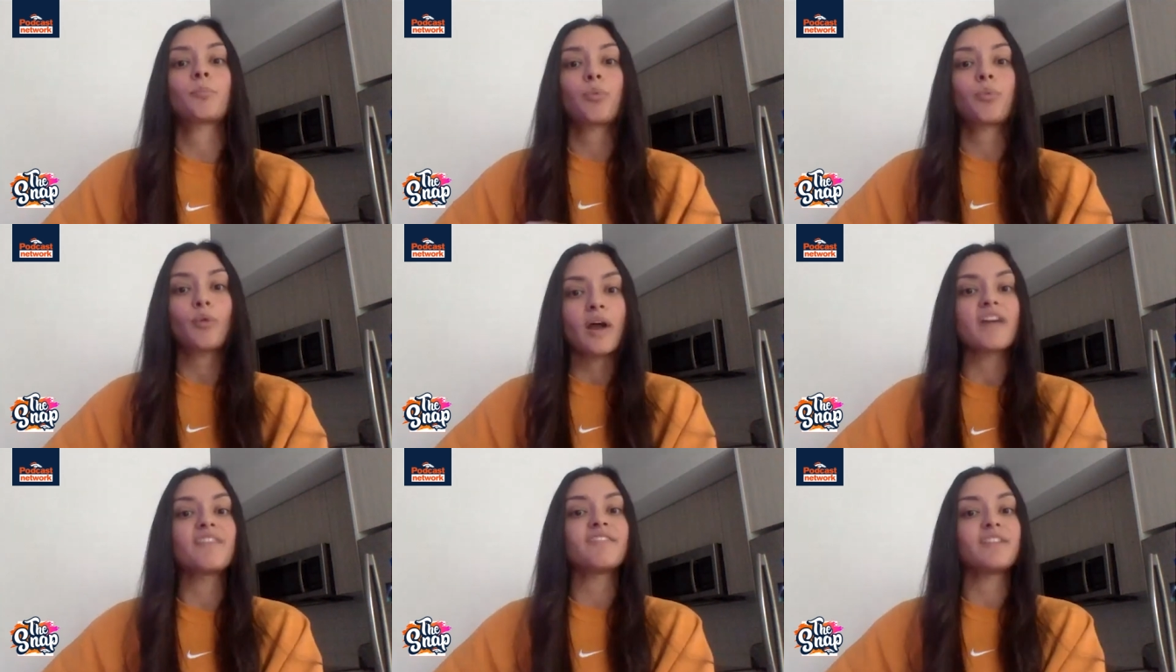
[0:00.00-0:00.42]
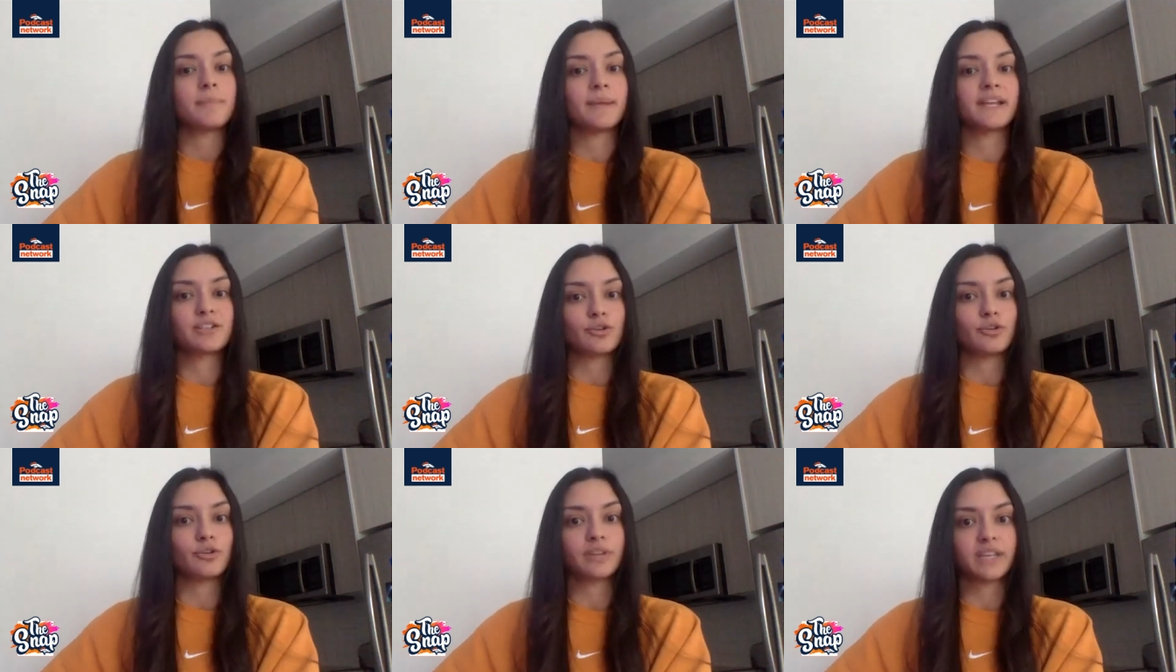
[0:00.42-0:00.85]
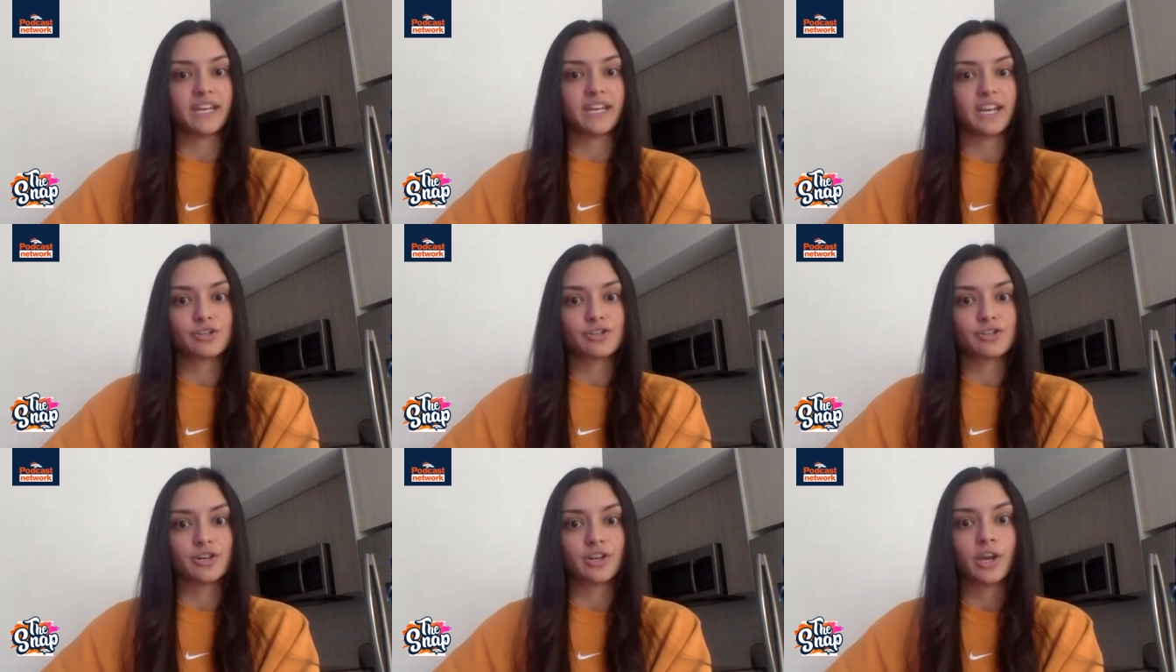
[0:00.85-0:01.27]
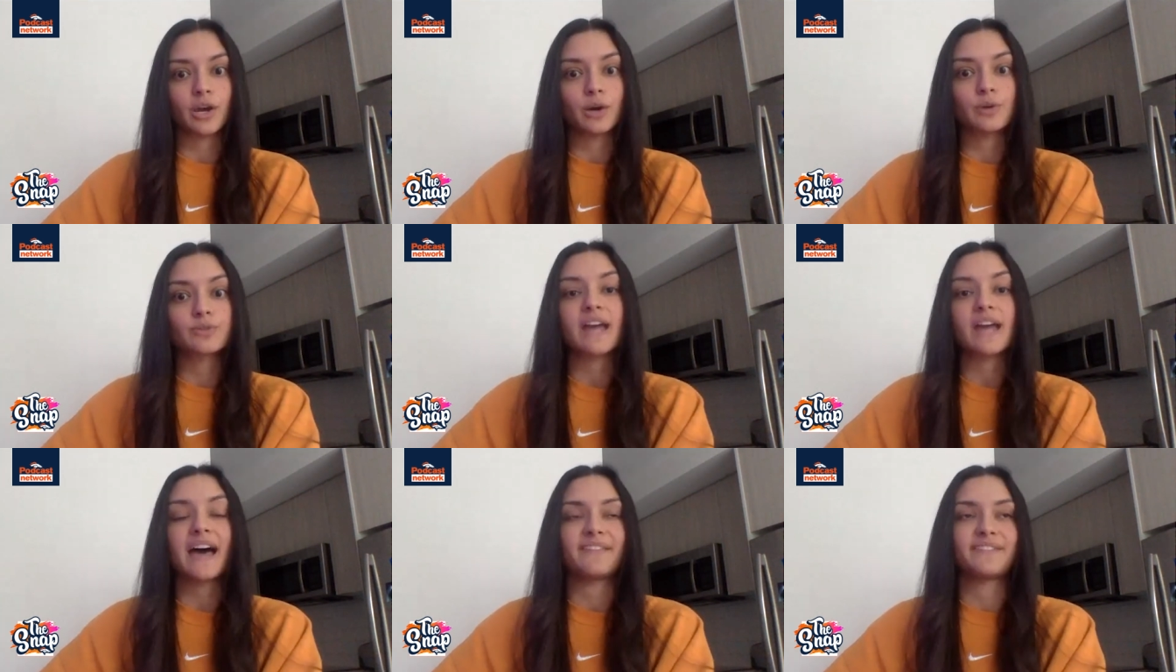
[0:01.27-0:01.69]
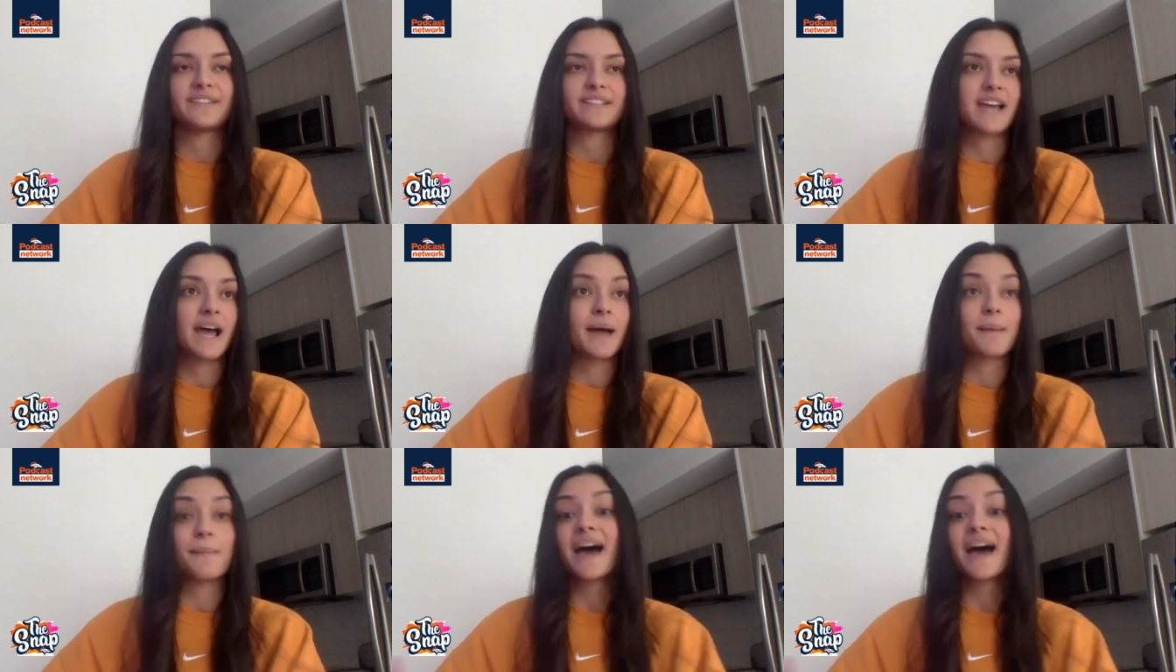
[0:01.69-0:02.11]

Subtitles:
private mental conditioning coach at the time.